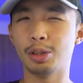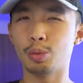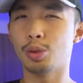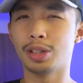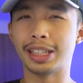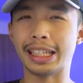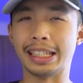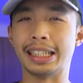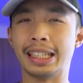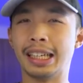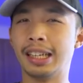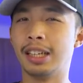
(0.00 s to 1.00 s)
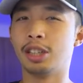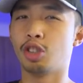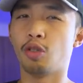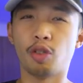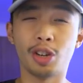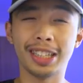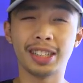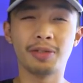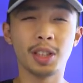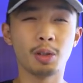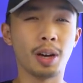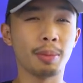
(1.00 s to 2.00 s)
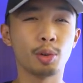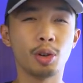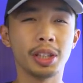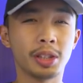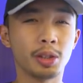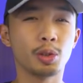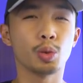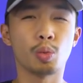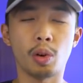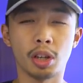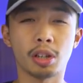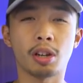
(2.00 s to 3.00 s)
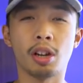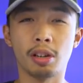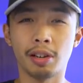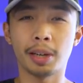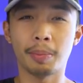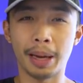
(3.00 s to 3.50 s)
you would need. So for this video, I'm going to use watercoloring